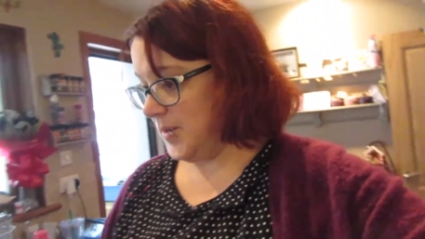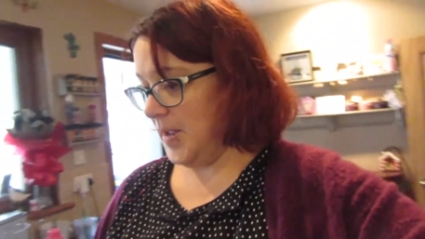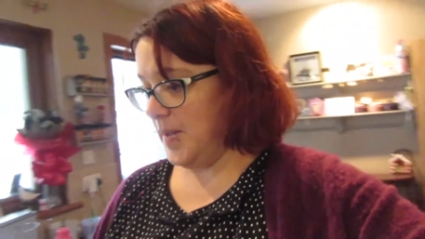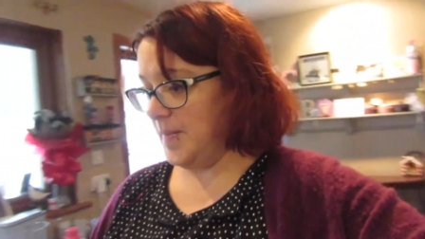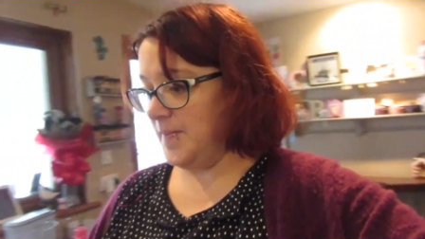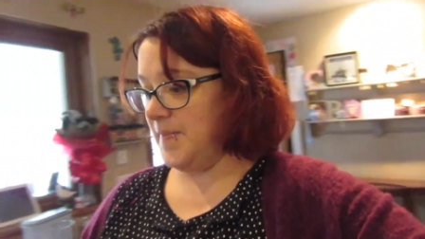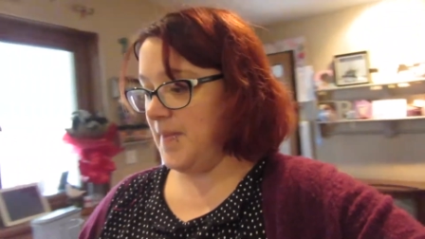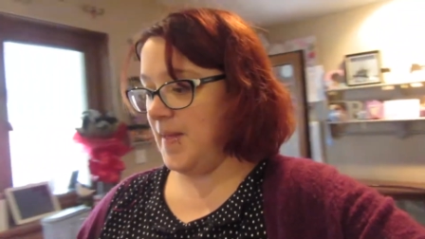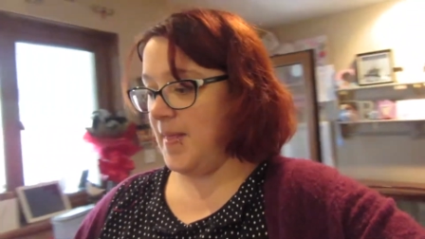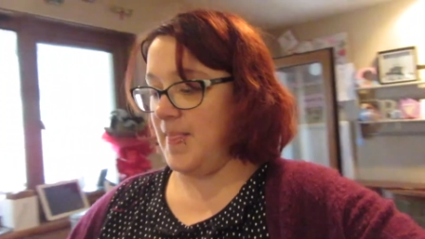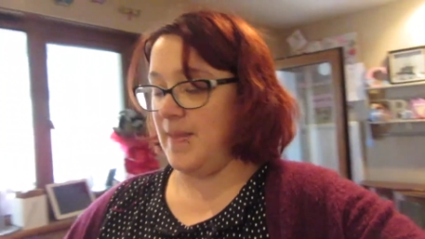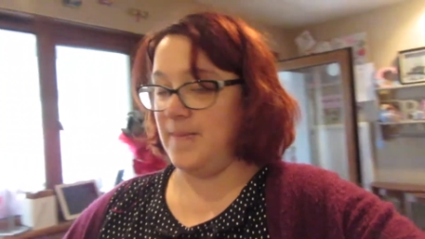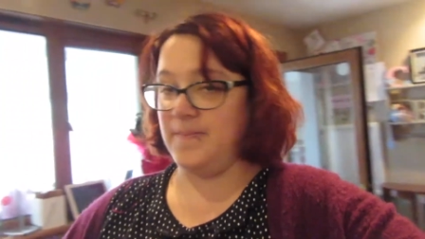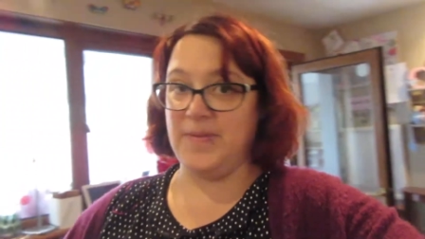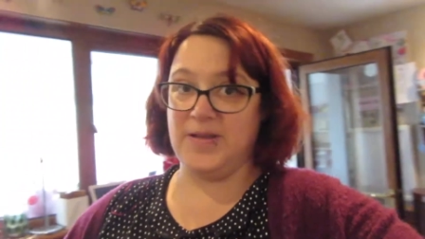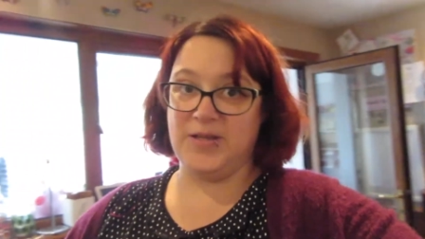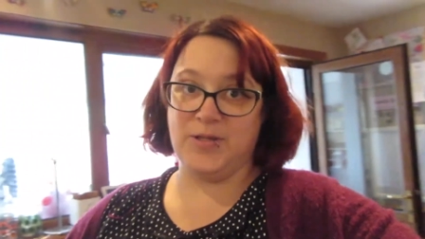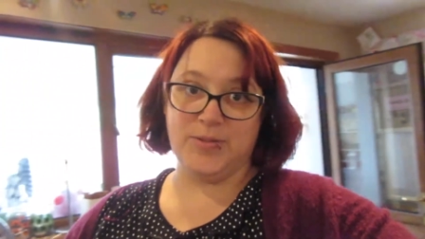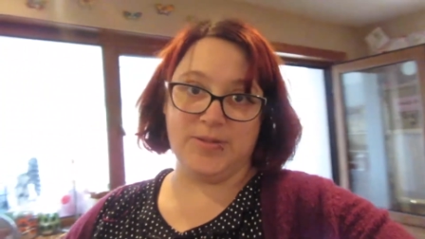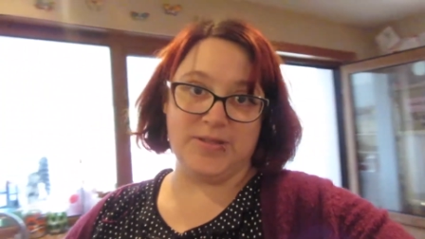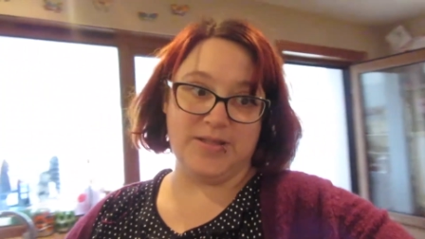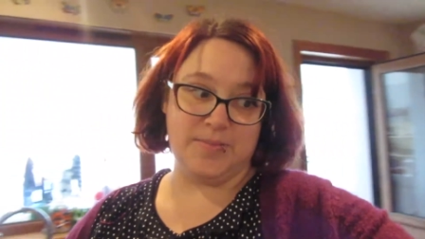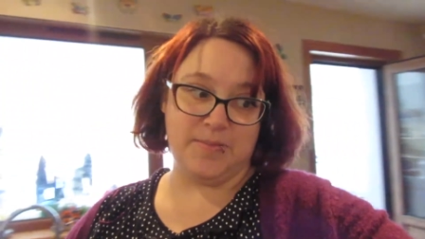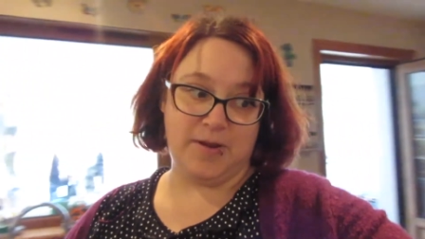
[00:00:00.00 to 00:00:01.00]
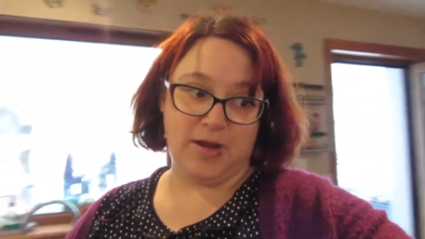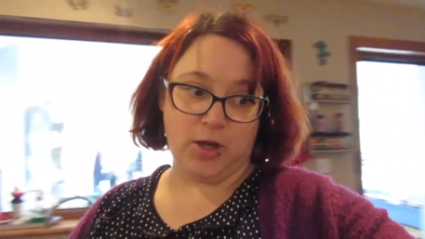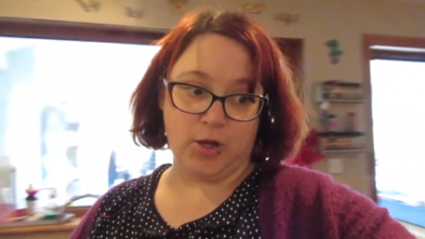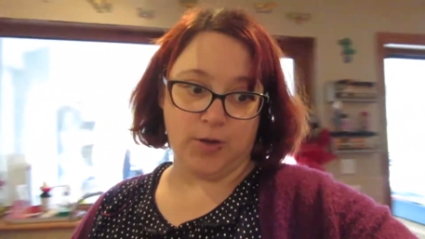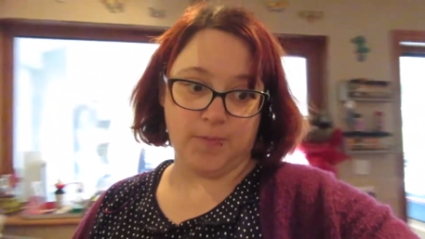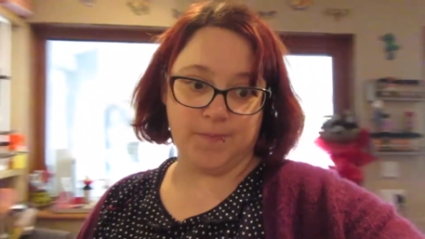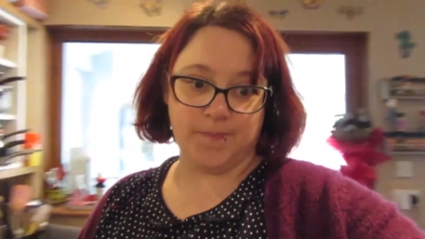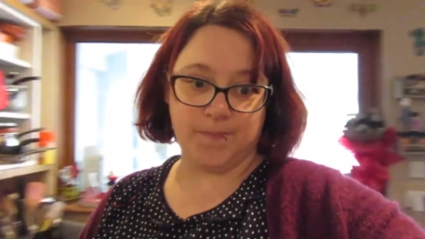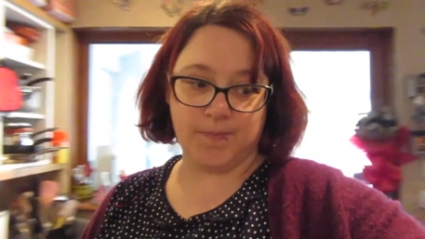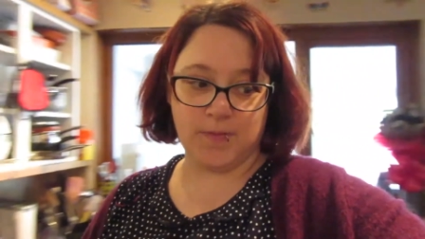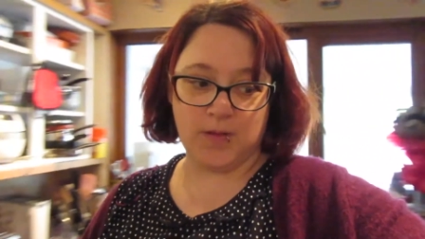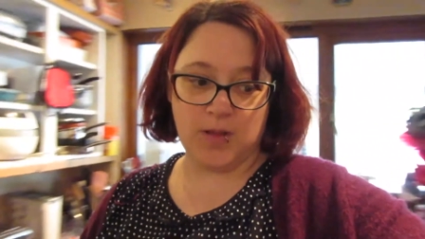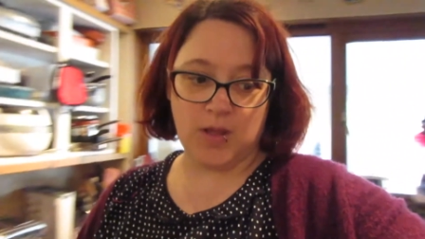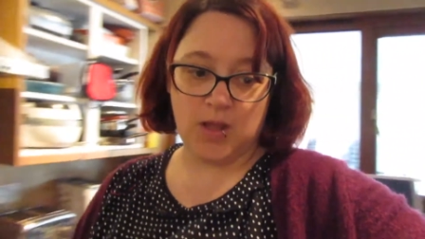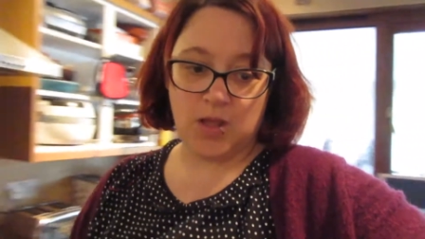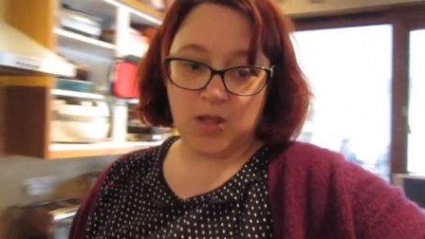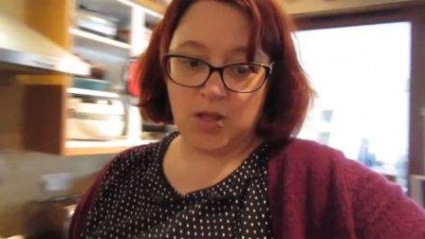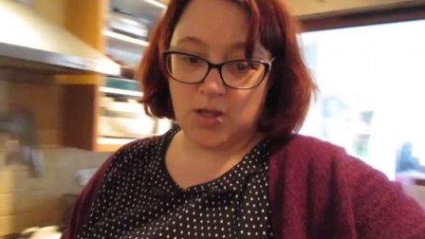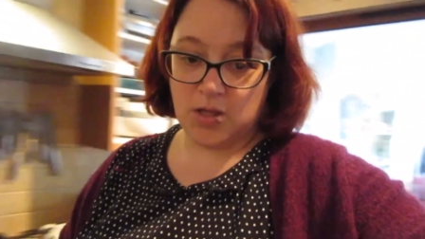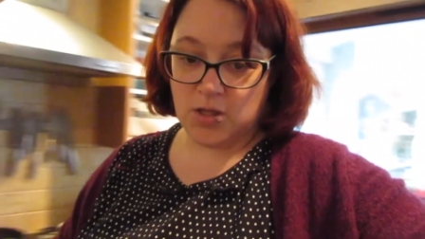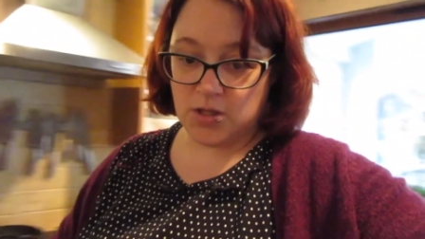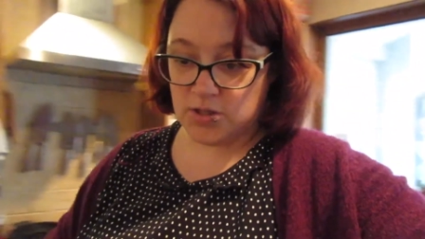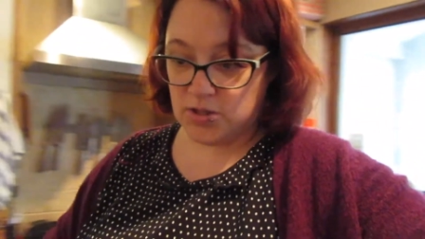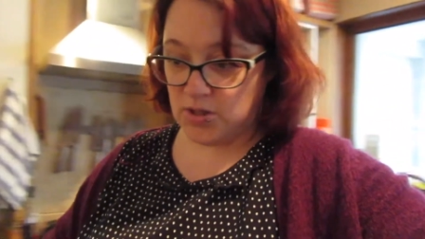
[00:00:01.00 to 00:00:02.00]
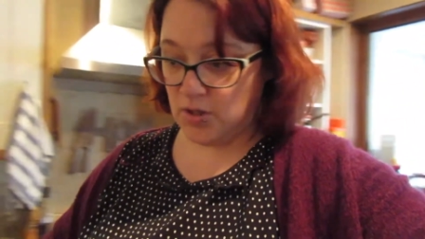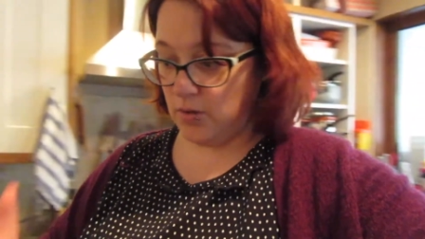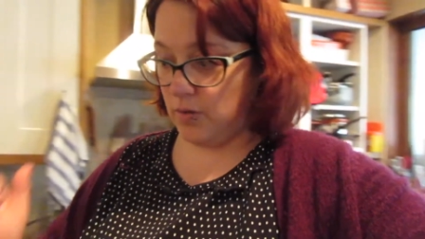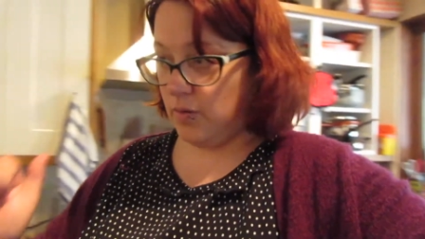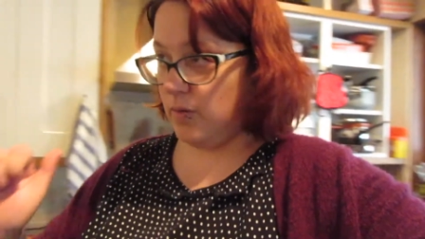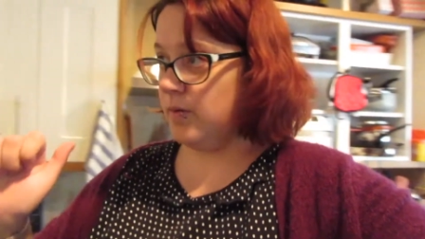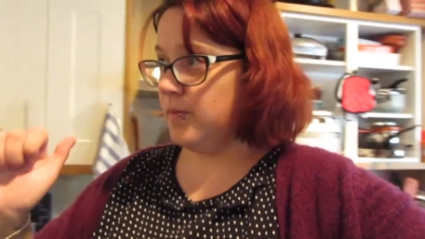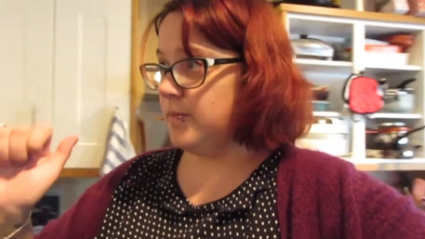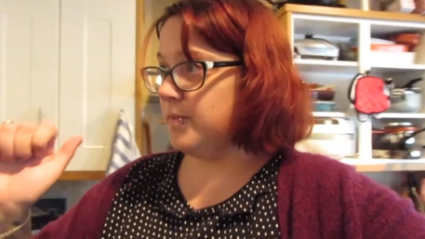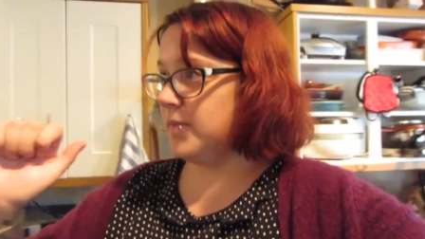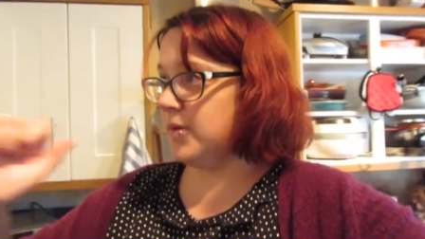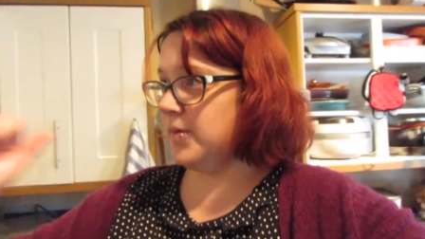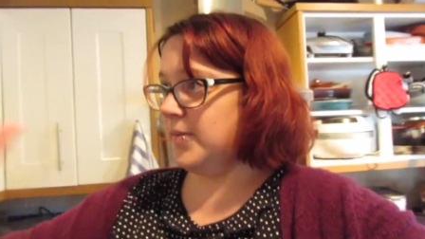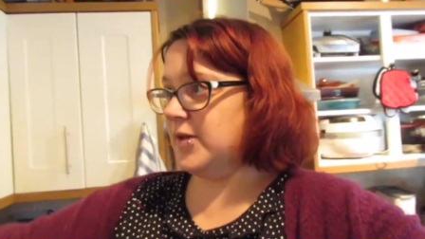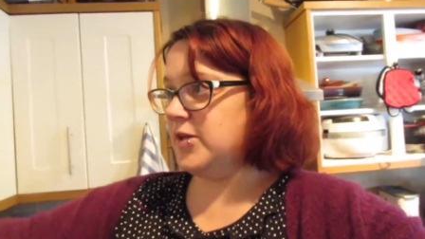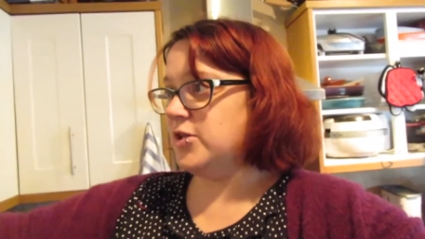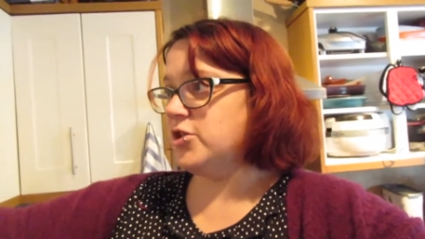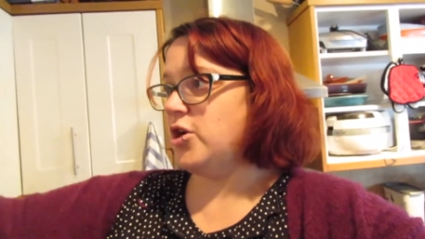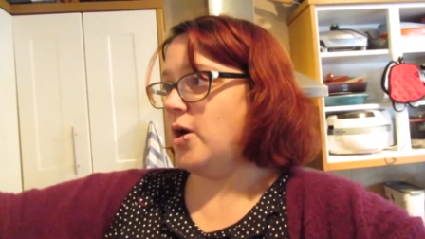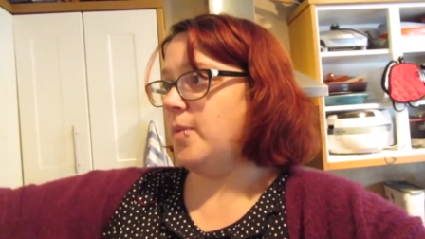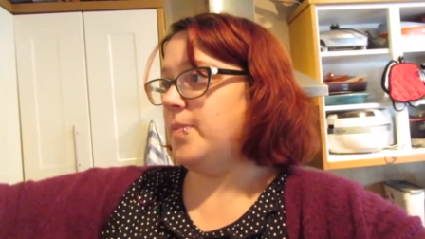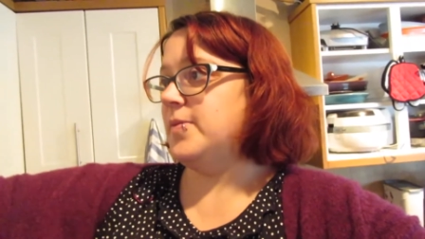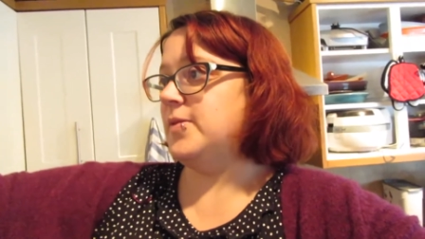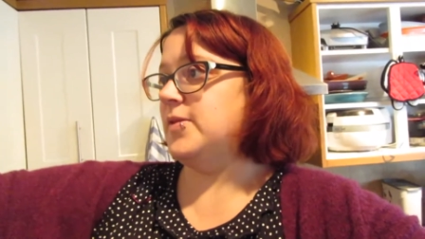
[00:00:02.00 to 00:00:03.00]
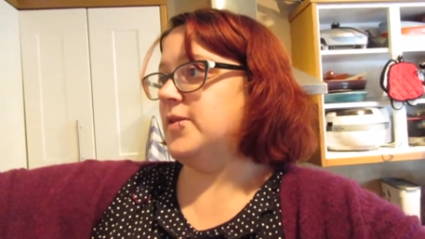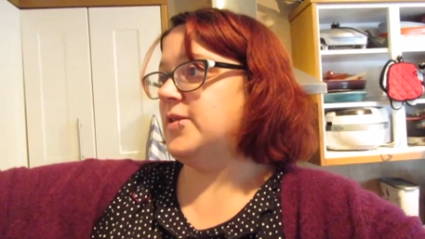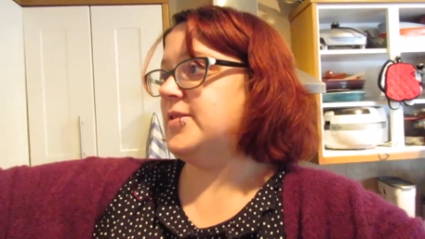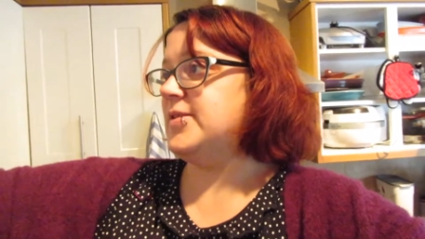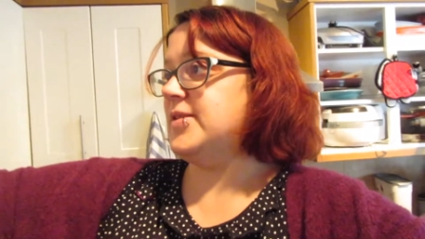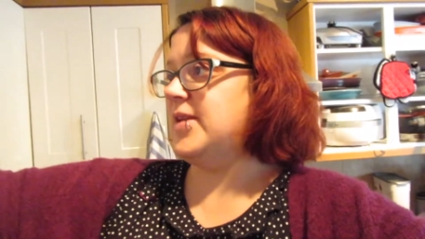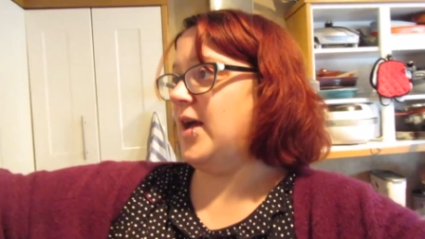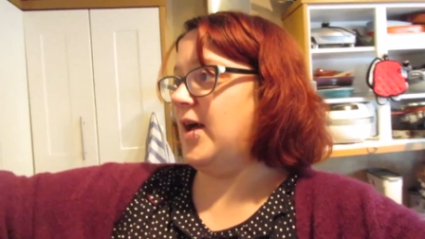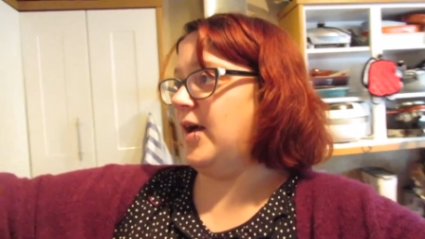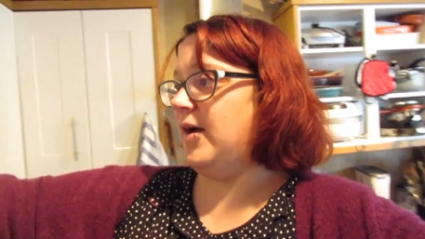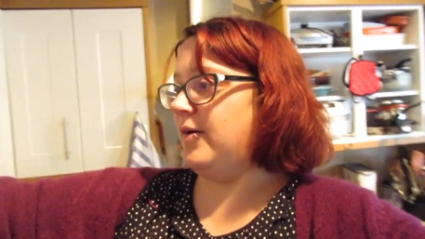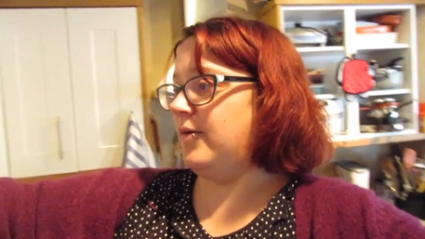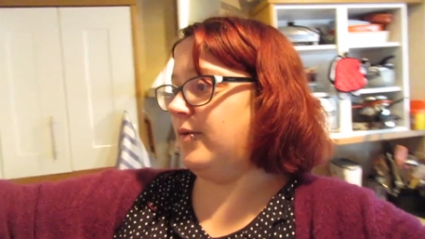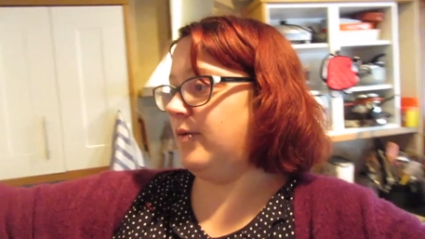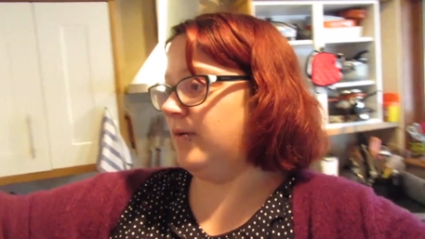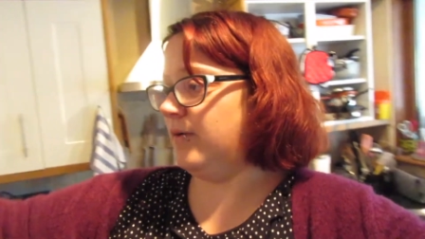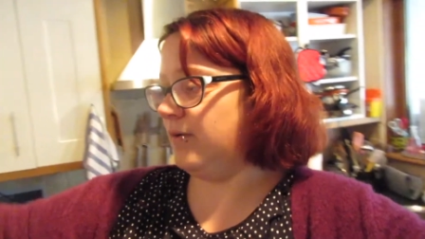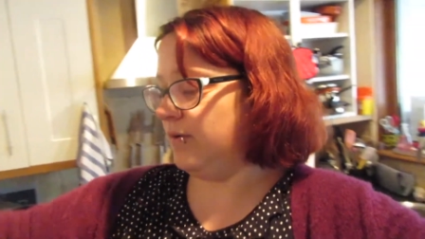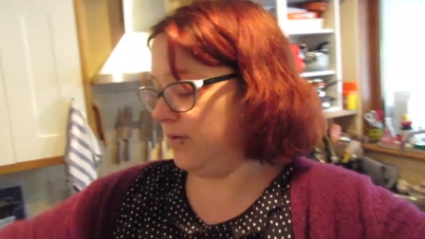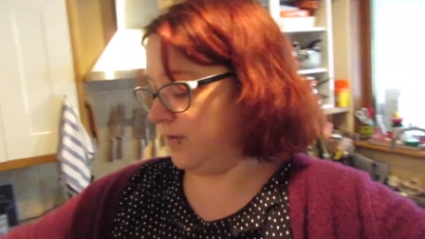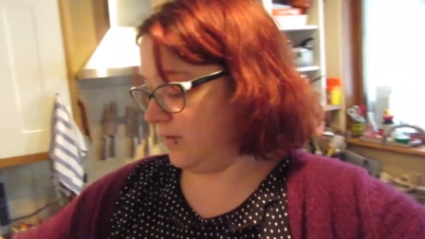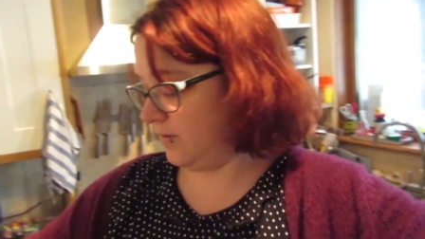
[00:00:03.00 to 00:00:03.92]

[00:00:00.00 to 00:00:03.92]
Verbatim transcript: So yeah, I love the toasty maker. So, I'm going to make a shopping list now